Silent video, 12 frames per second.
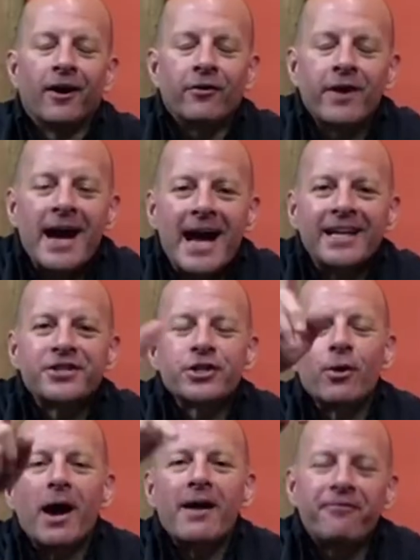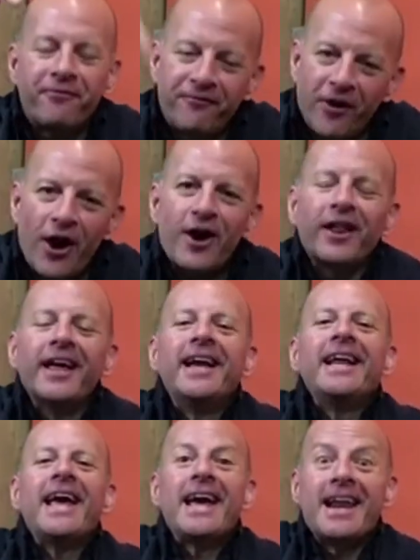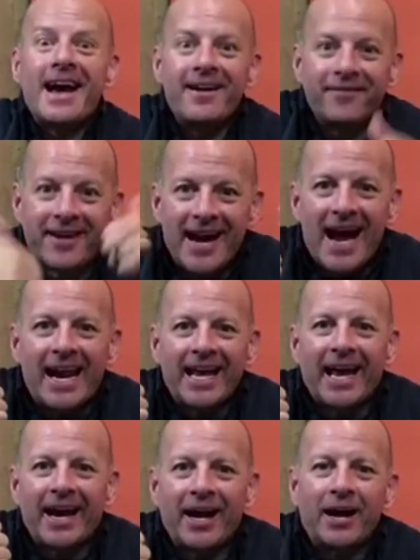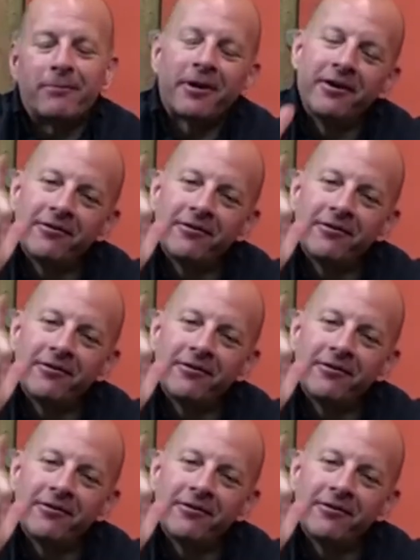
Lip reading: All right, so I've fallen and I've got to get up.